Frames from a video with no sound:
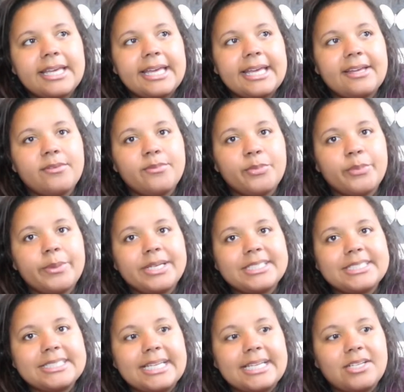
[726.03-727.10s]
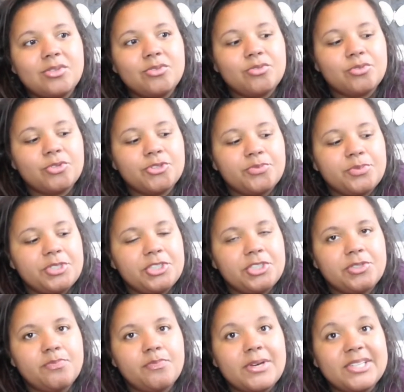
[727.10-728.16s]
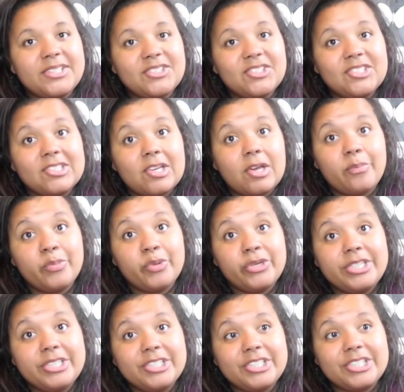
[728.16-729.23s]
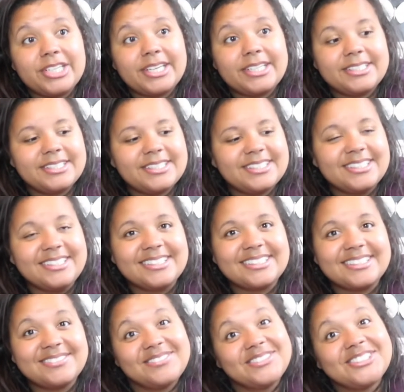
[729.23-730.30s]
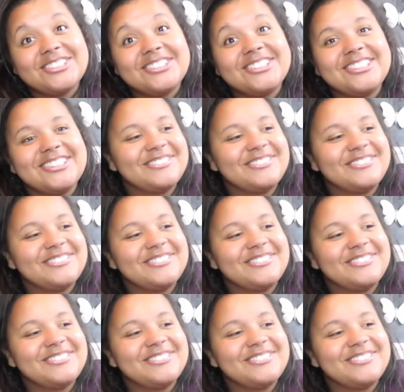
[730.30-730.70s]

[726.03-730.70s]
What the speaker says: help myself will be much appreciated, I'm sure.